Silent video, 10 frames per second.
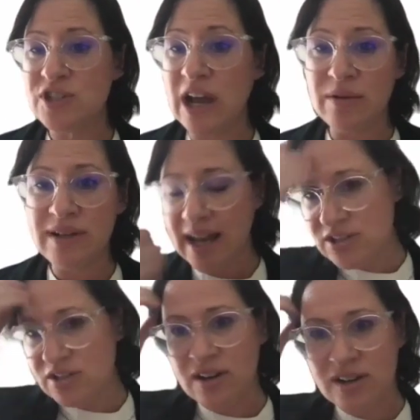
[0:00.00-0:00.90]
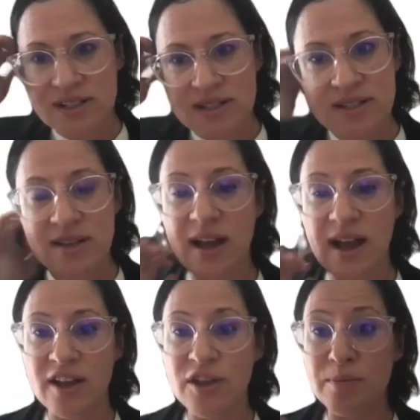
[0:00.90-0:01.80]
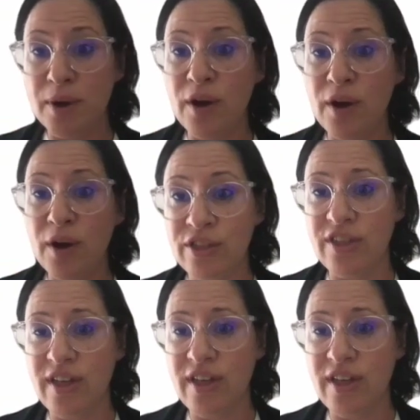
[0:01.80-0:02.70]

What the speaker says: So I would like to ask you both,